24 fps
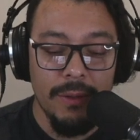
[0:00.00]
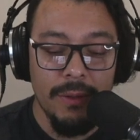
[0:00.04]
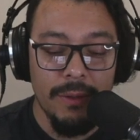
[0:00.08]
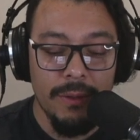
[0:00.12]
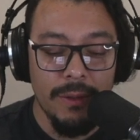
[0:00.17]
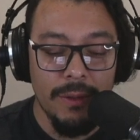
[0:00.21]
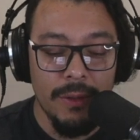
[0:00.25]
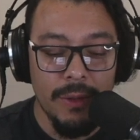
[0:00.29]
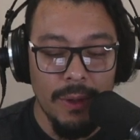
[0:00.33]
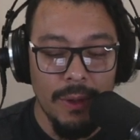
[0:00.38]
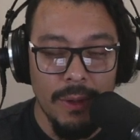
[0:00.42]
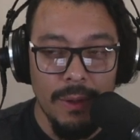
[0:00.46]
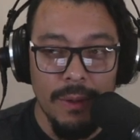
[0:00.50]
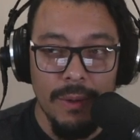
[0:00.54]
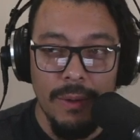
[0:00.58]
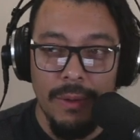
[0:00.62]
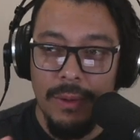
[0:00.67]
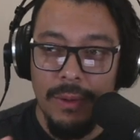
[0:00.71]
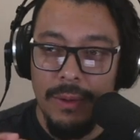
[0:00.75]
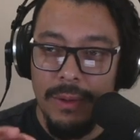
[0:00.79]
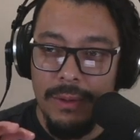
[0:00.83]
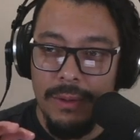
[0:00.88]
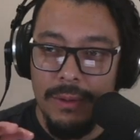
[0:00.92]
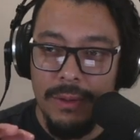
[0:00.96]

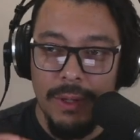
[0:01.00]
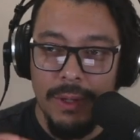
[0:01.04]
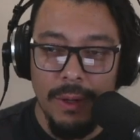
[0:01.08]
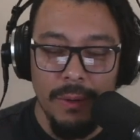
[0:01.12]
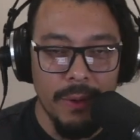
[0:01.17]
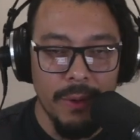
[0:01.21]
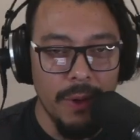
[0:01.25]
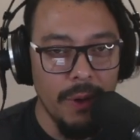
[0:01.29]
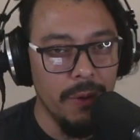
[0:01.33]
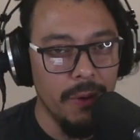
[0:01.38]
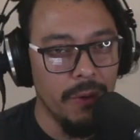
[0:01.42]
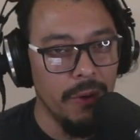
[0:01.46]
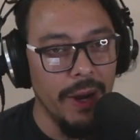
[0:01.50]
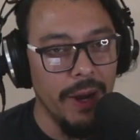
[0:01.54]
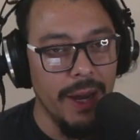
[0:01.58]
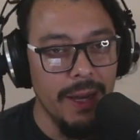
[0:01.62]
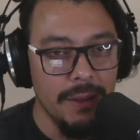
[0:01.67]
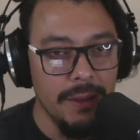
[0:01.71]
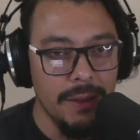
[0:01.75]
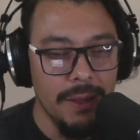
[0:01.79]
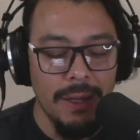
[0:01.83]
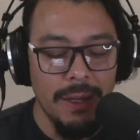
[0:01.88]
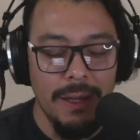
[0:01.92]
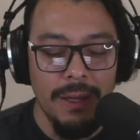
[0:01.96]
So don't go
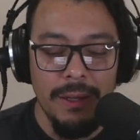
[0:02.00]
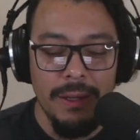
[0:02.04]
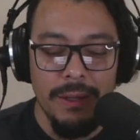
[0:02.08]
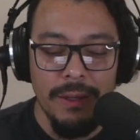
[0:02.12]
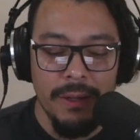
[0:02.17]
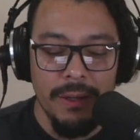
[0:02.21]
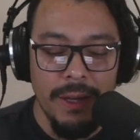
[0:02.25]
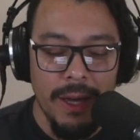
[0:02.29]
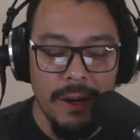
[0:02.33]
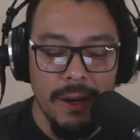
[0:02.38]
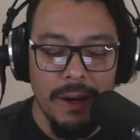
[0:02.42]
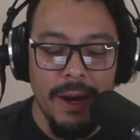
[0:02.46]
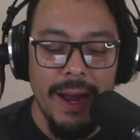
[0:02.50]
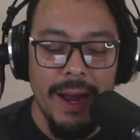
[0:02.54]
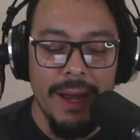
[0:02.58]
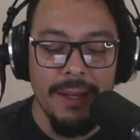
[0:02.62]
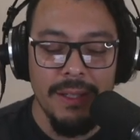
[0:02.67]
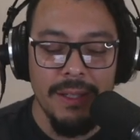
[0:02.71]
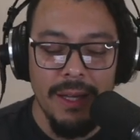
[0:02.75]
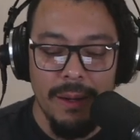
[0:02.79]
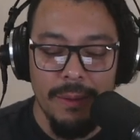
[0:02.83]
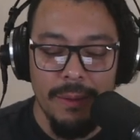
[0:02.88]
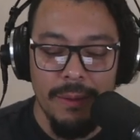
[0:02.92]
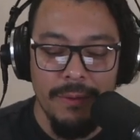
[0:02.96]
crazy. You'll get your hands
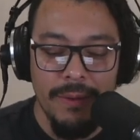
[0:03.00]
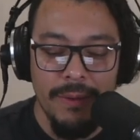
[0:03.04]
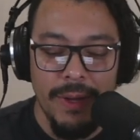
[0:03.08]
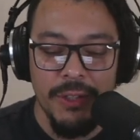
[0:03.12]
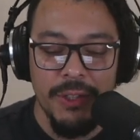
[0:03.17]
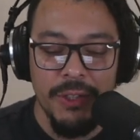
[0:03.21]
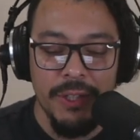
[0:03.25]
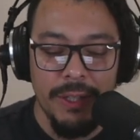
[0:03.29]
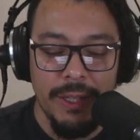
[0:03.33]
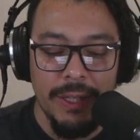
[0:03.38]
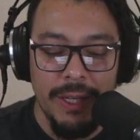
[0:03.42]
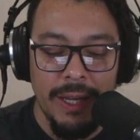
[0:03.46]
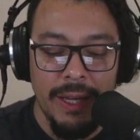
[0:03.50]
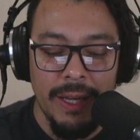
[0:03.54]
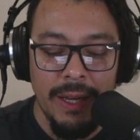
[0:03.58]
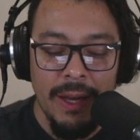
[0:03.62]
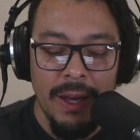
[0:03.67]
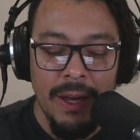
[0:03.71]
on them eventually.